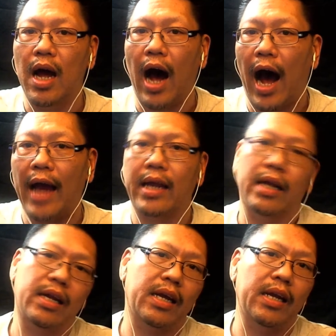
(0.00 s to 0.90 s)
I get
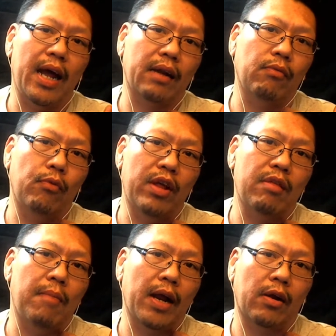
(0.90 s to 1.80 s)
to connect with
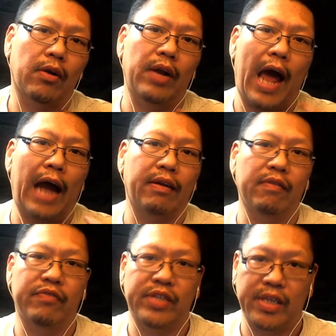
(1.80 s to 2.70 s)
my current
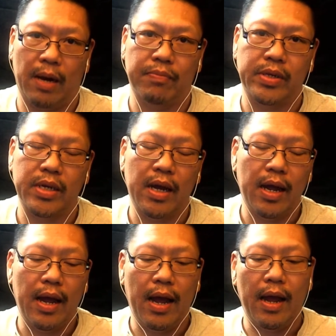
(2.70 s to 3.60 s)
active subs.
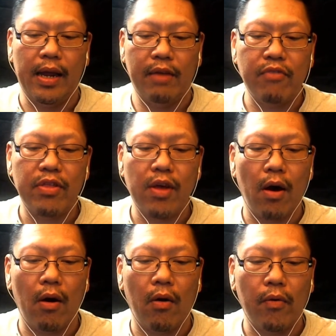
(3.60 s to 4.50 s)
Even
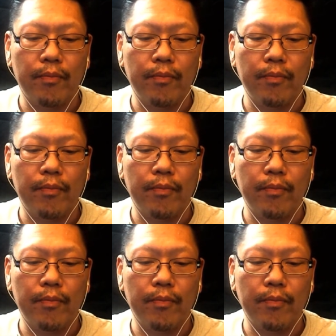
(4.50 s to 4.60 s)
though,